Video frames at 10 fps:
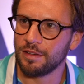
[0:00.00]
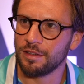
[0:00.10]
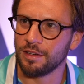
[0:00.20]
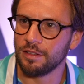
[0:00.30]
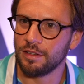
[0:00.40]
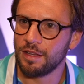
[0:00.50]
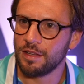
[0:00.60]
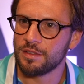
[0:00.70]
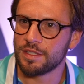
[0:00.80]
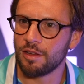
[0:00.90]
You know?
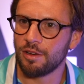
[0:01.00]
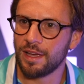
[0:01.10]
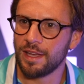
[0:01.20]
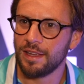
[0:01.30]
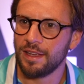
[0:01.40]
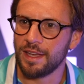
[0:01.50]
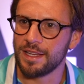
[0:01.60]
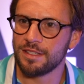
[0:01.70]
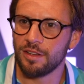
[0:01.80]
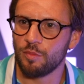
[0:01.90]
So, like,
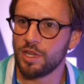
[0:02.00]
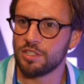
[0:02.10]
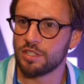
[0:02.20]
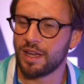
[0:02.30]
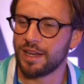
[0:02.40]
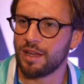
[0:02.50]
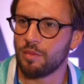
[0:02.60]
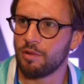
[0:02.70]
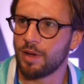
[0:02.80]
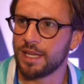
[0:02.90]
it's not me just going out of
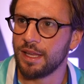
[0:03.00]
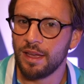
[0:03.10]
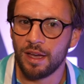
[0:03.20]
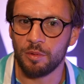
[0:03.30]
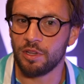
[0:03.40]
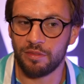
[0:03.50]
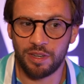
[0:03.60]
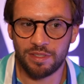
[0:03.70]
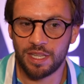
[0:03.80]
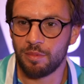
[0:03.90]
my way. I've
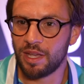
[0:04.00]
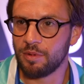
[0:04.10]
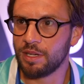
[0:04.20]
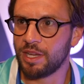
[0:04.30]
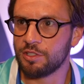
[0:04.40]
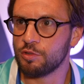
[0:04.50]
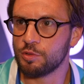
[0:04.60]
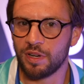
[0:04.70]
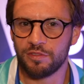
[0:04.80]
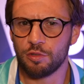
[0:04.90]
never said a bad word about
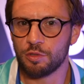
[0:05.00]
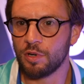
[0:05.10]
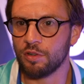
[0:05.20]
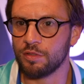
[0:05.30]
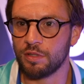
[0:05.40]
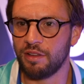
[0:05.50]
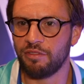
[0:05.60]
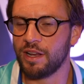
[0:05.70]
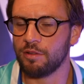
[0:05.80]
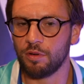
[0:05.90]
George Warren. If
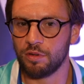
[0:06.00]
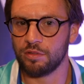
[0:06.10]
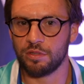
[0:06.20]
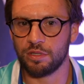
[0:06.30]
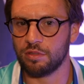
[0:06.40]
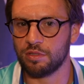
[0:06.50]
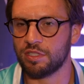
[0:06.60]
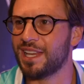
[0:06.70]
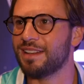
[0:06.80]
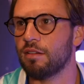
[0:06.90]
Frank Warren
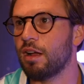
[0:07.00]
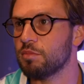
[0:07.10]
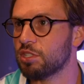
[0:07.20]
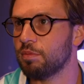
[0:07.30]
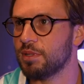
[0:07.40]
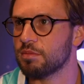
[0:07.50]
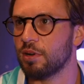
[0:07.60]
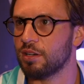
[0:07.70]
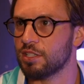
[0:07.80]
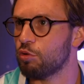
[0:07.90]
said, oh, I'm stopping
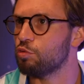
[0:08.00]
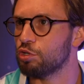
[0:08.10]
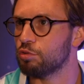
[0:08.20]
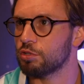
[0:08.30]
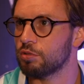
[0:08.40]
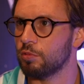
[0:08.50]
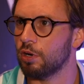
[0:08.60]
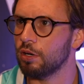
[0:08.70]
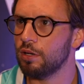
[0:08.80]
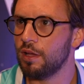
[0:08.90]
tomorrow and it's all George
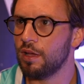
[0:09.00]
Warren,